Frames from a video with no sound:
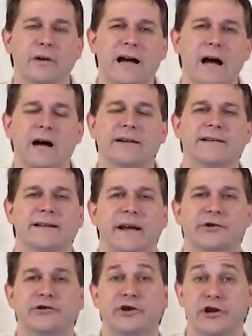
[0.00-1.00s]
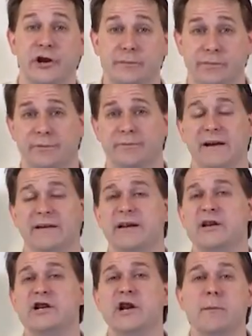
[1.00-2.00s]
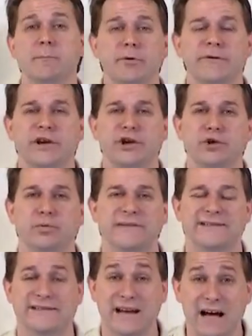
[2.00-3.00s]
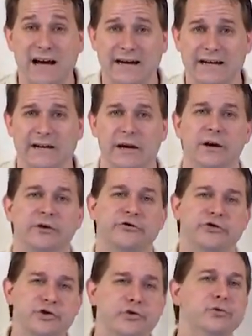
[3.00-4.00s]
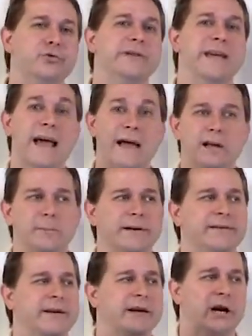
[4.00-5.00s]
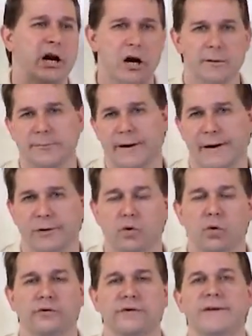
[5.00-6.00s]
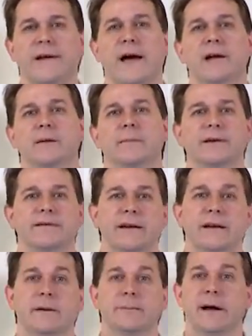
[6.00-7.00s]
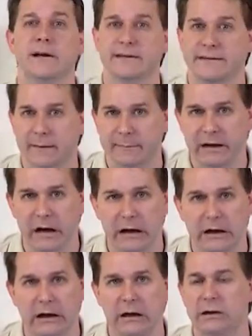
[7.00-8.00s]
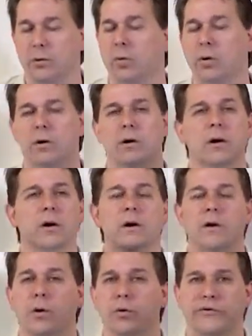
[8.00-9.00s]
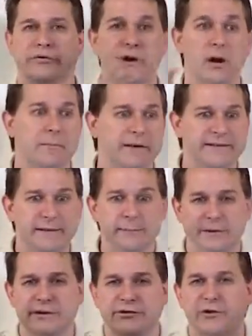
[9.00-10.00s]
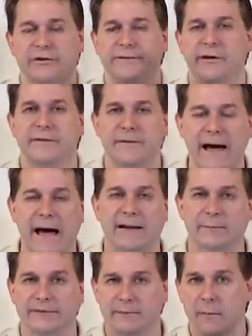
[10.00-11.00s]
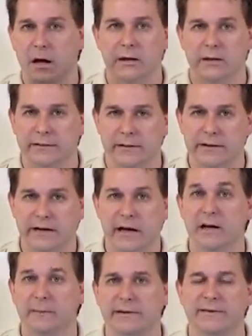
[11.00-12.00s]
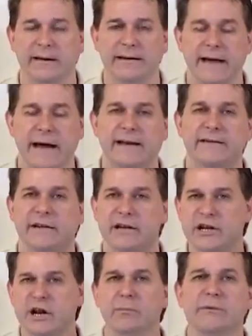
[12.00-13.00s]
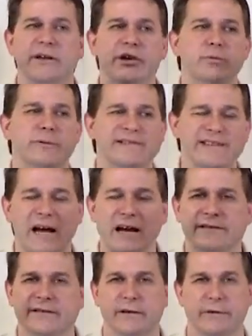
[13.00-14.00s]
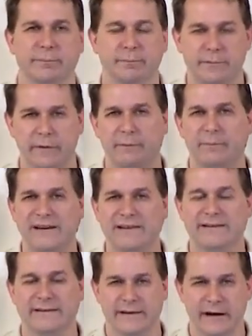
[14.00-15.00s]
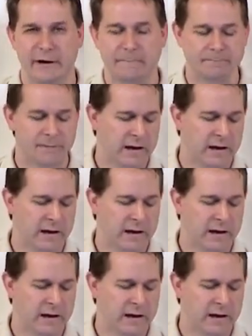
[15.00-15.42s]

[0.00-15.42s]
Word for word: an oxidation number is a number that you assign to the elements in a compound or to the elements in a polyatomic ion or or some assemblage of, of atoms and, uh, and elements like that. It's a number that you assign to those, those pieces there